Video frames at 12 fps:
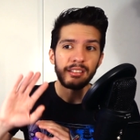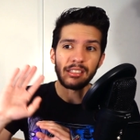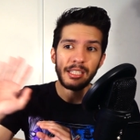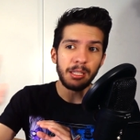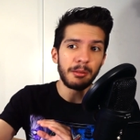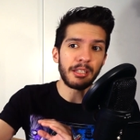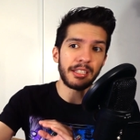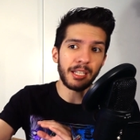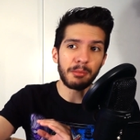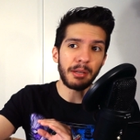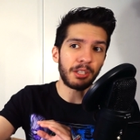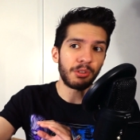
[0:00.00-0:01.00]

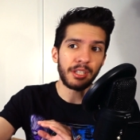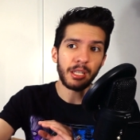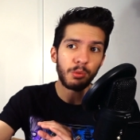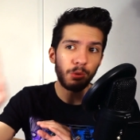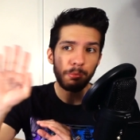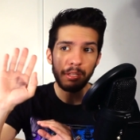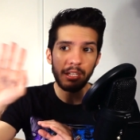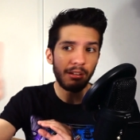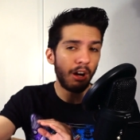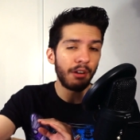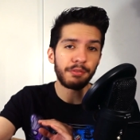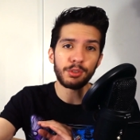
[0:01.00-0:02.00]
Keegan-Michael Key would be
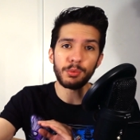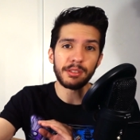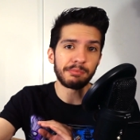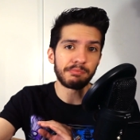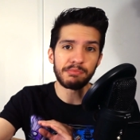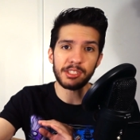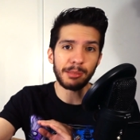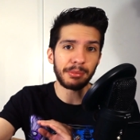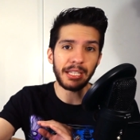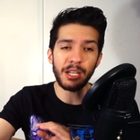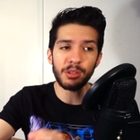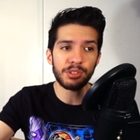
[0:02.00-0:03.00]
off doing
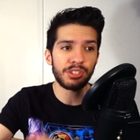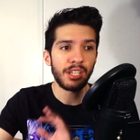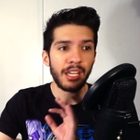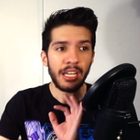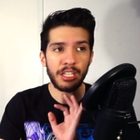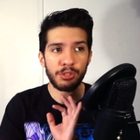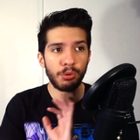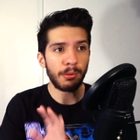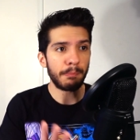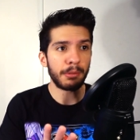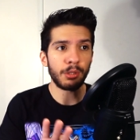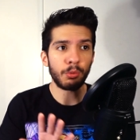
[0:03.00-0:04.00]
something else, and
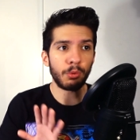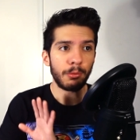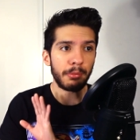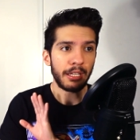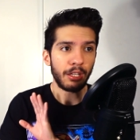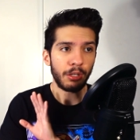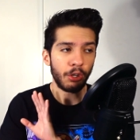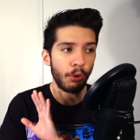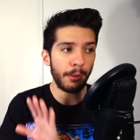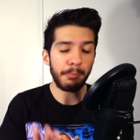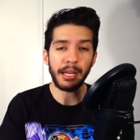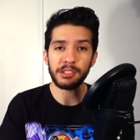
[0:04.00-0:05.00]
Jordan Peele would be
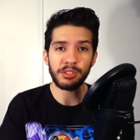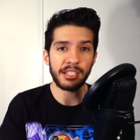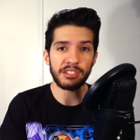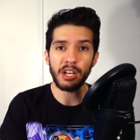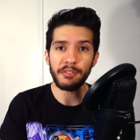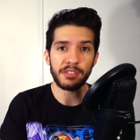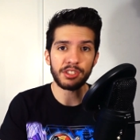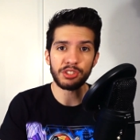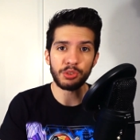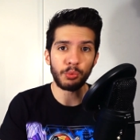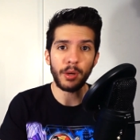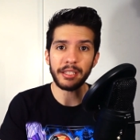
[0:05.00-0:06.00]
going back to his office
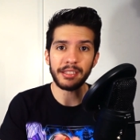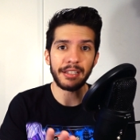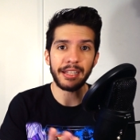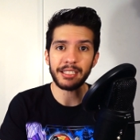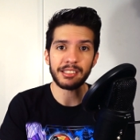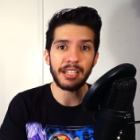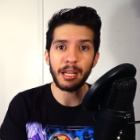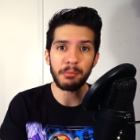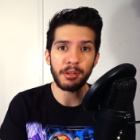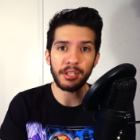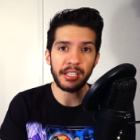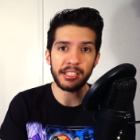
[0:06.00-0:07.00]
to write the next
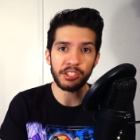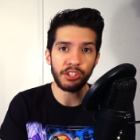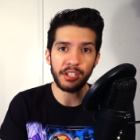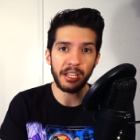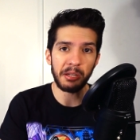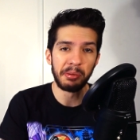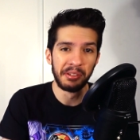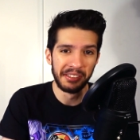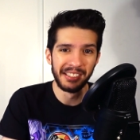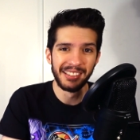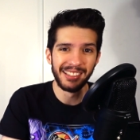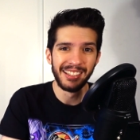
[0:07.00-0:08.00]
nightmare that he's cooking up.
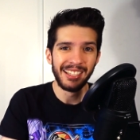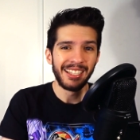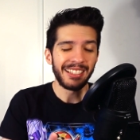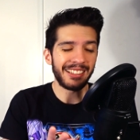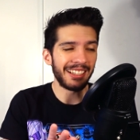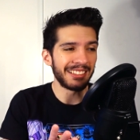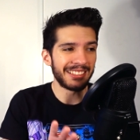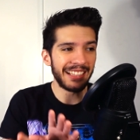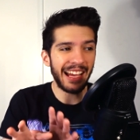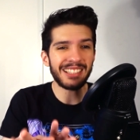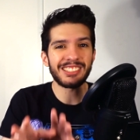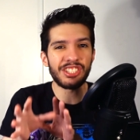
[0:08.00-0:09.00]
Because
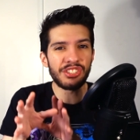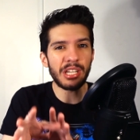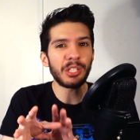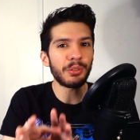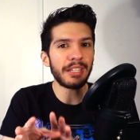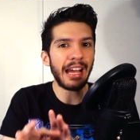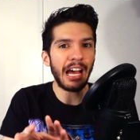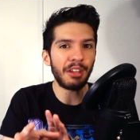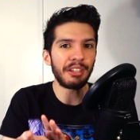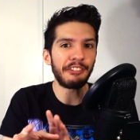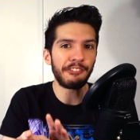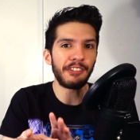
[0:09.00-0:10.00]
that's generally how
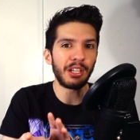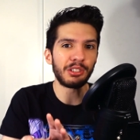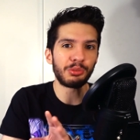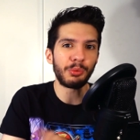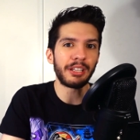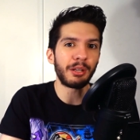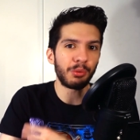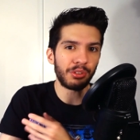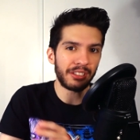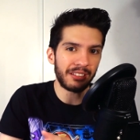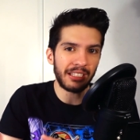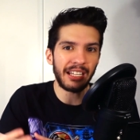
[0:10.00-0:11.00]
they felt when they
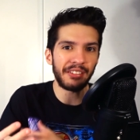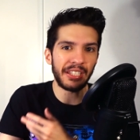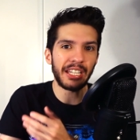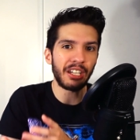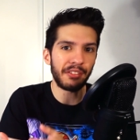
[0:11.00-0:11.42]
were kind of getting